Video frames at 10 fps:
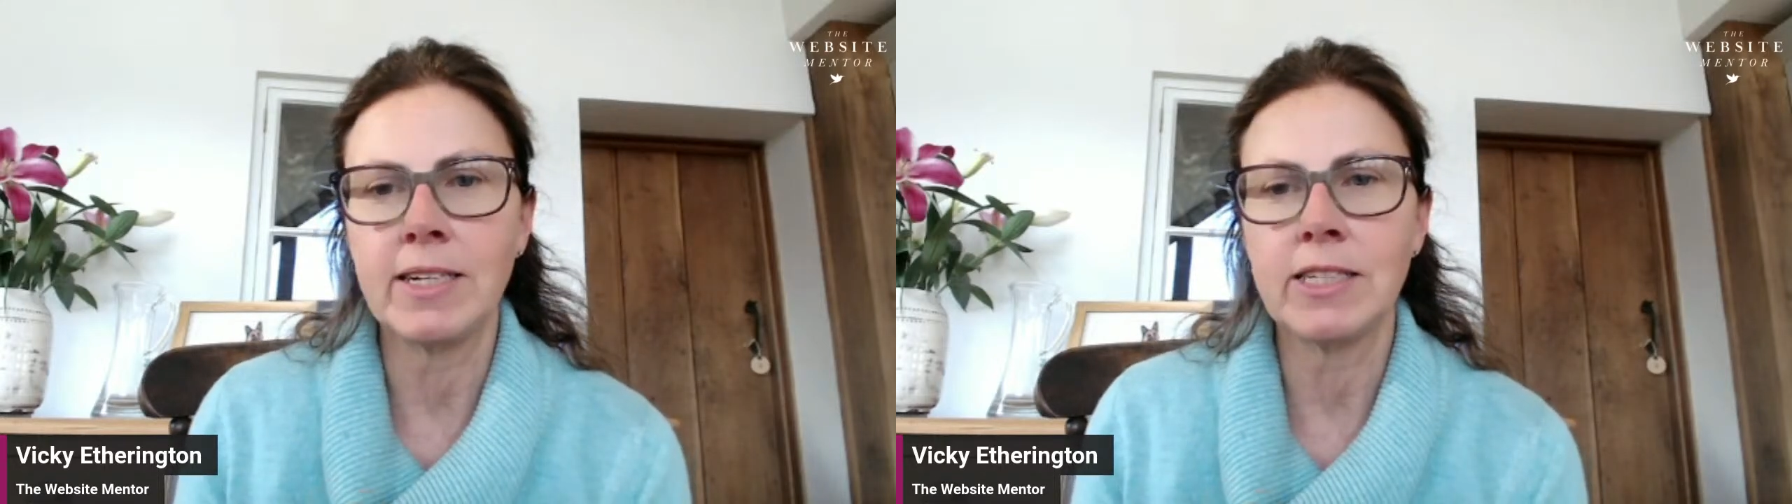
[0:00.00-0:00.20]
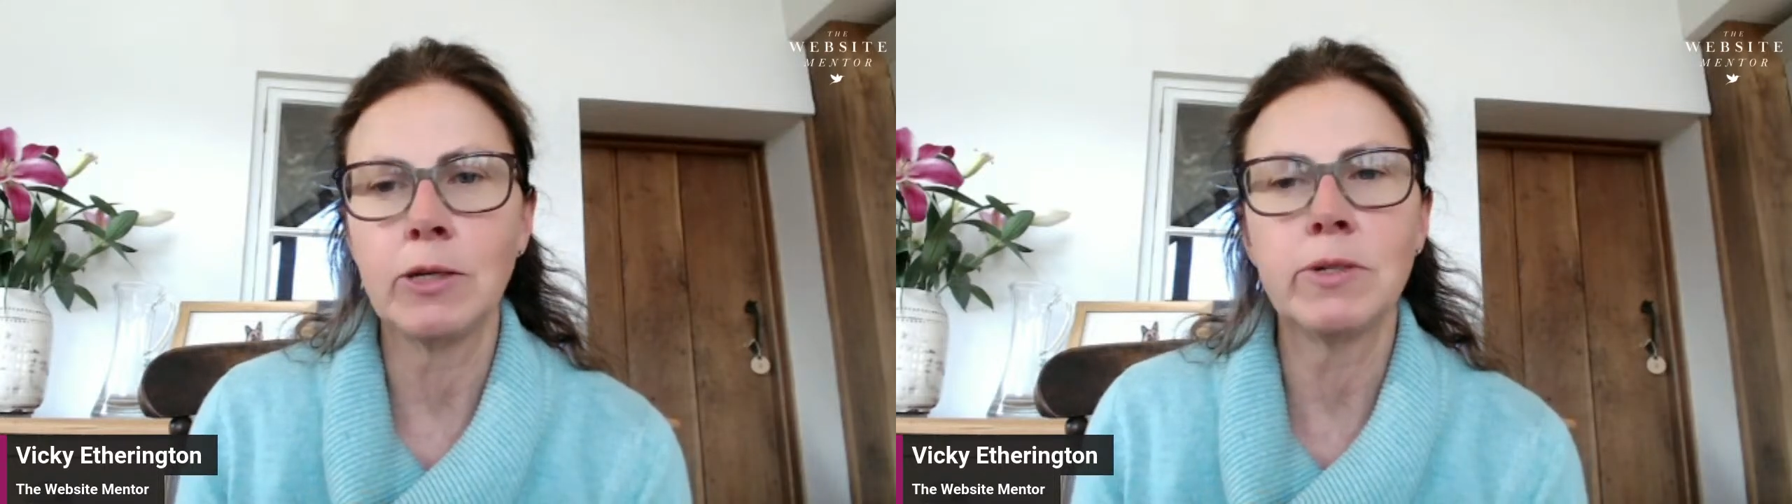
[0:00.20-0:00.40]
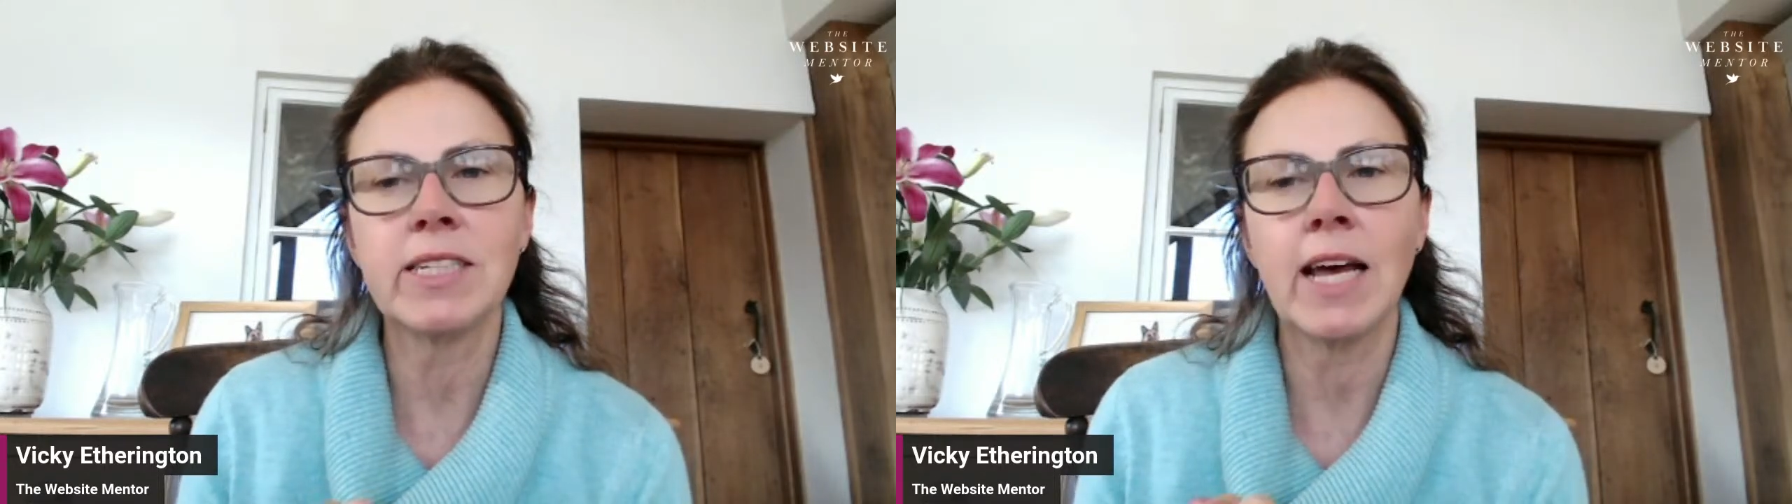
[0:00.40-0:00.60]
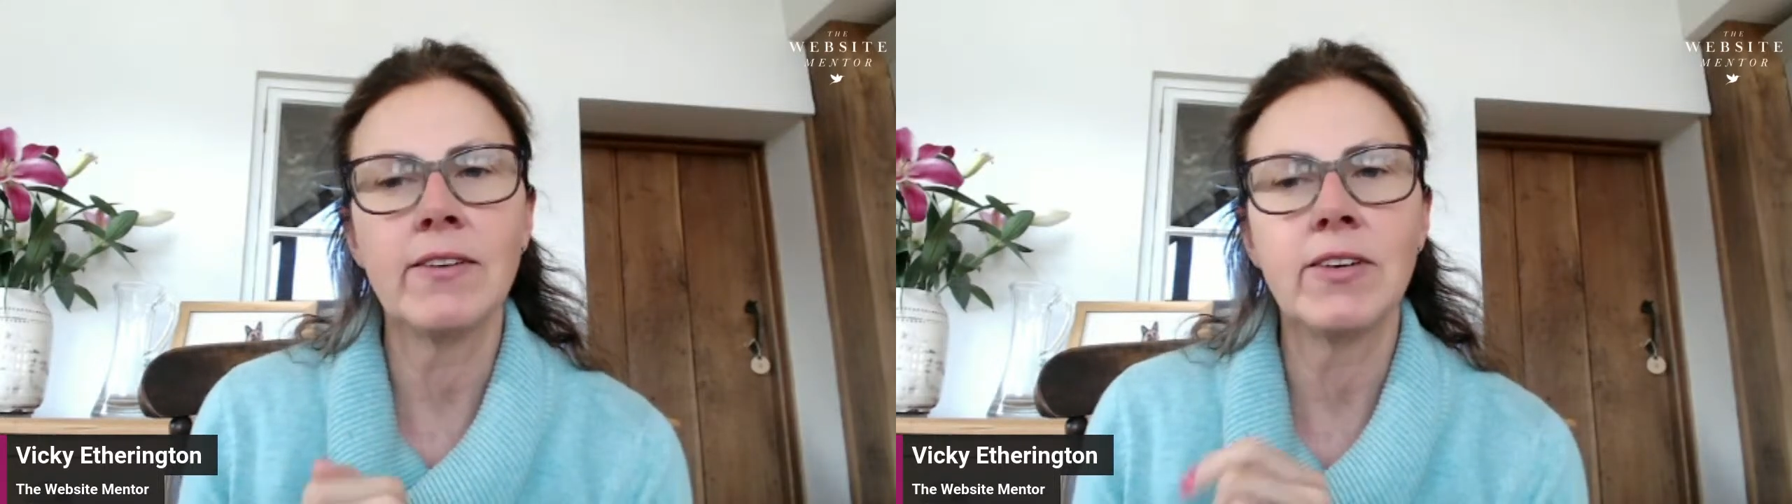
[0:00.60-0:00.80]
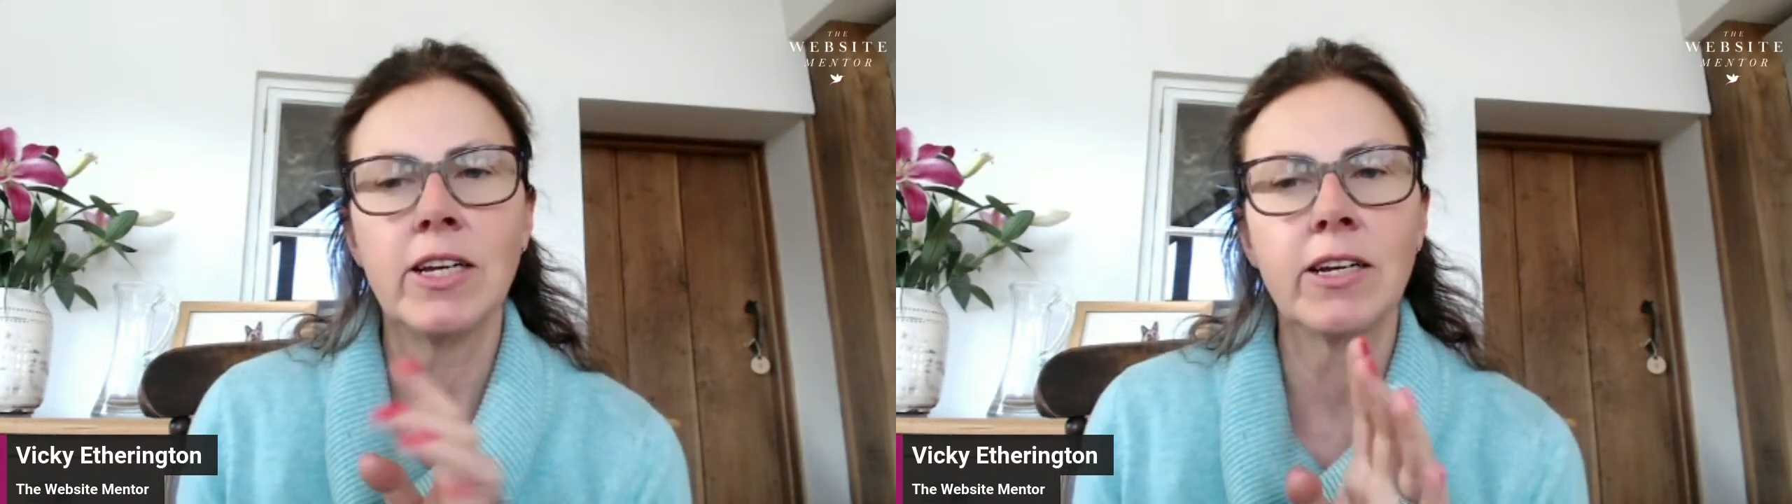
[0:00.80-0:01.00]
So you want to have
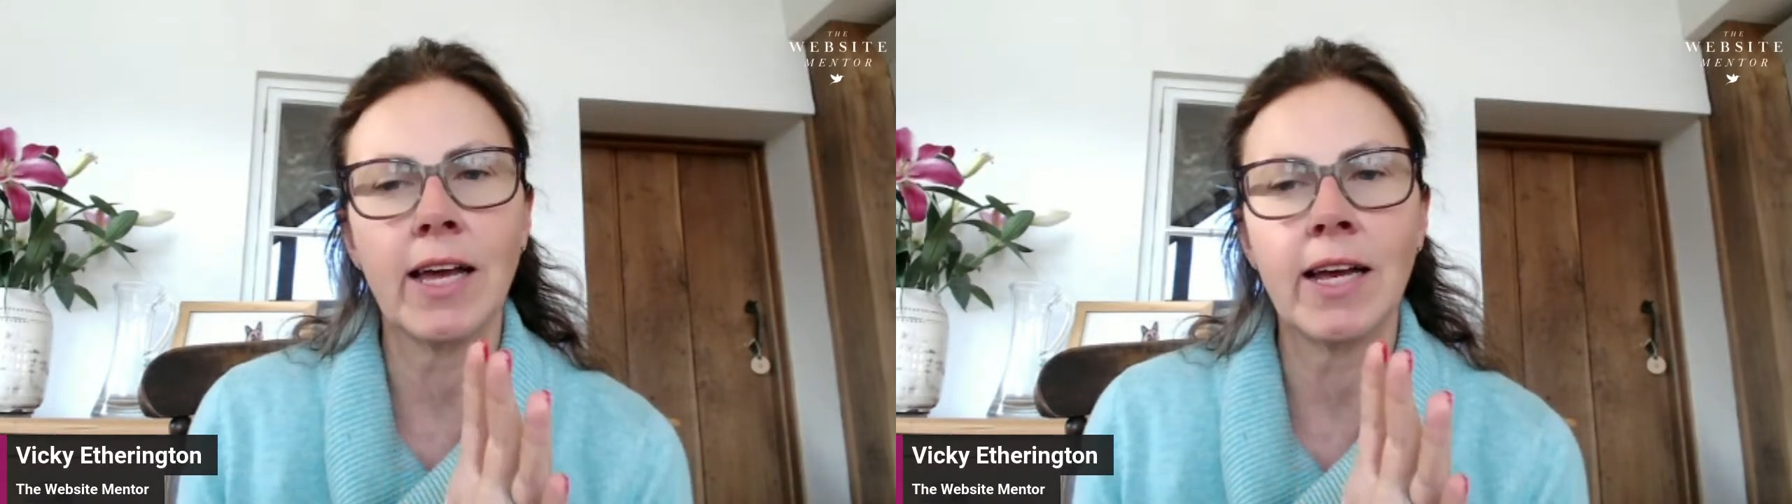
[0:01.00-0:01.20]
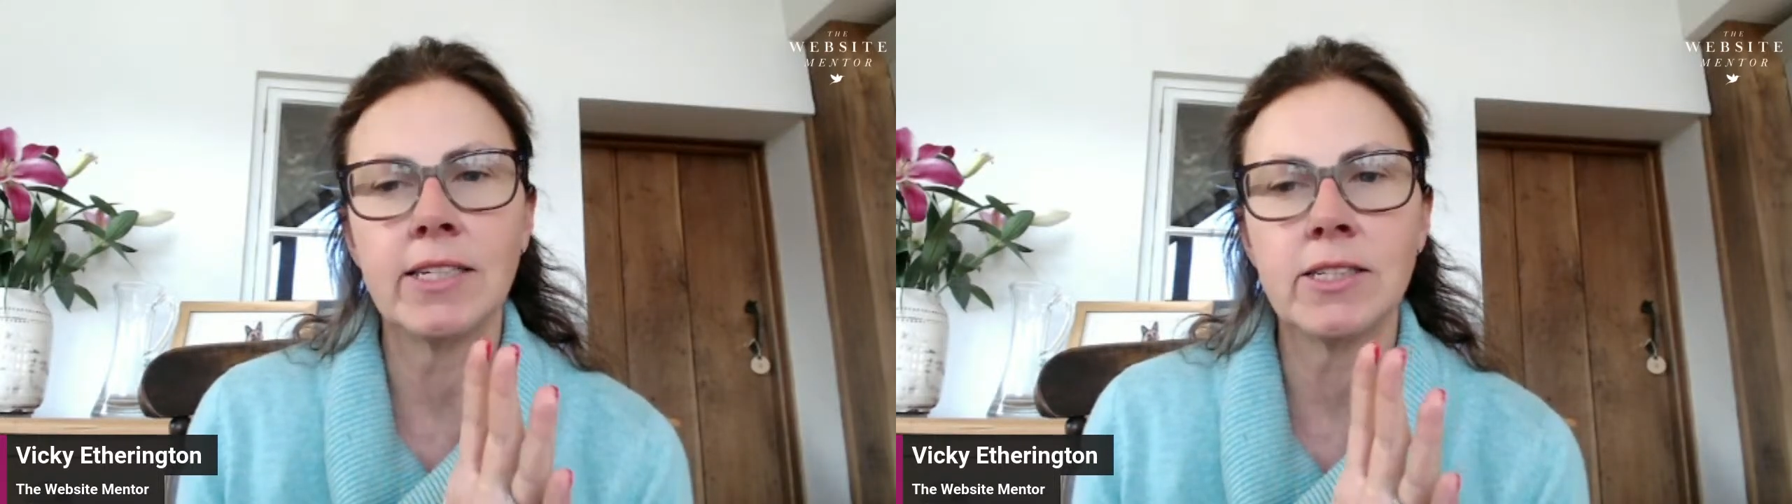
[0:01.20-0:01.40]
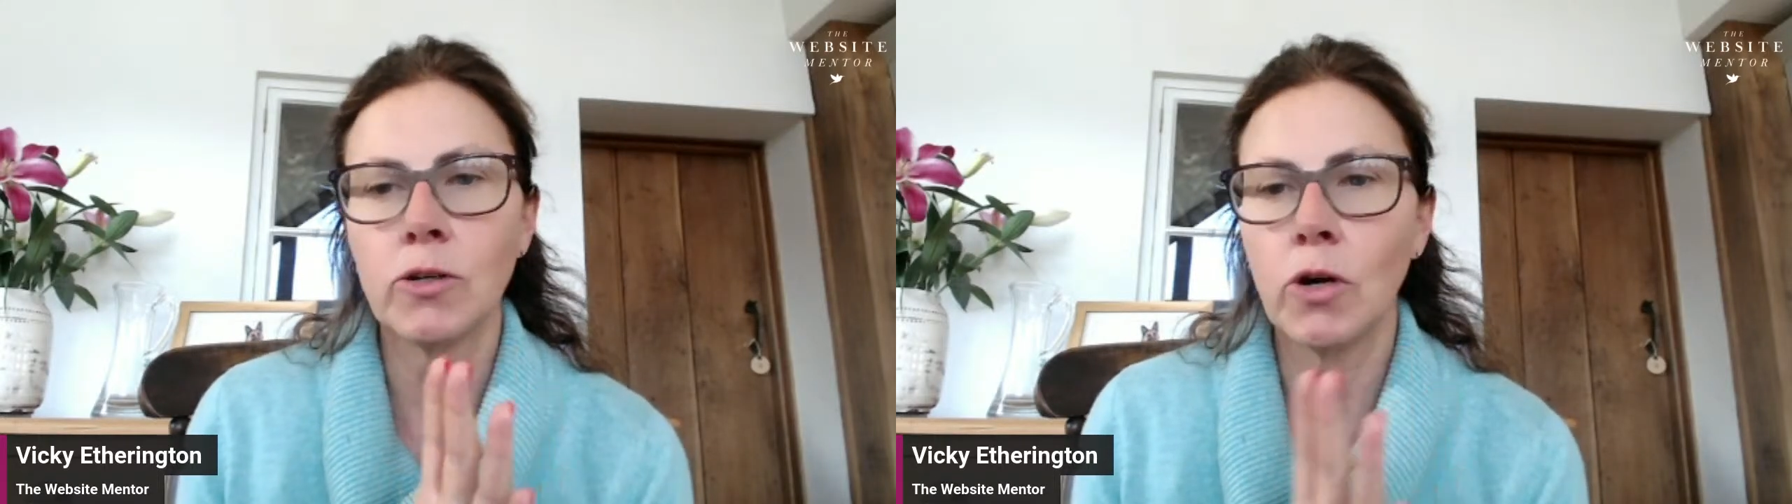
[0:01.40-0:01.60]
a look at your